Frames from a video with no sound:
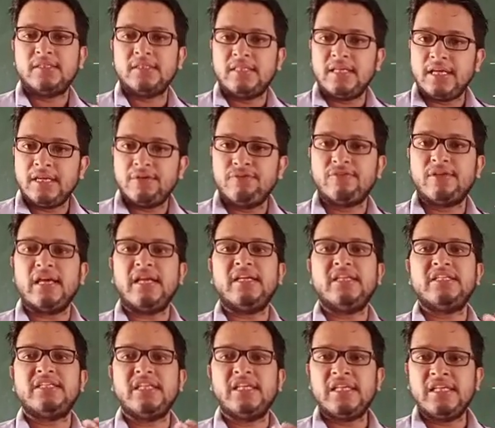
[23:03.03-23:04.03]
then you can
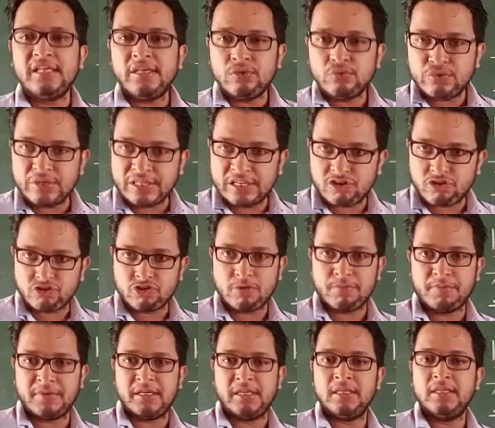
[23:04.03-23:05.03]
easily withdraw
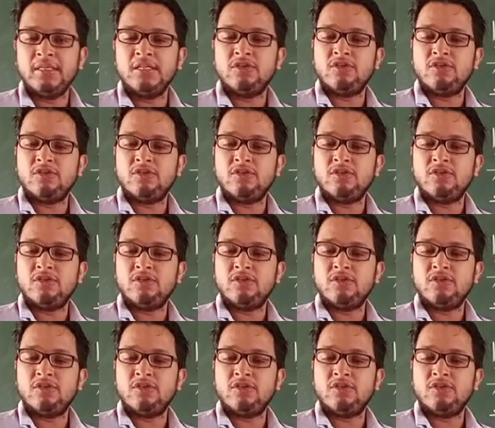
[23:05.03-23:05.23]
the money.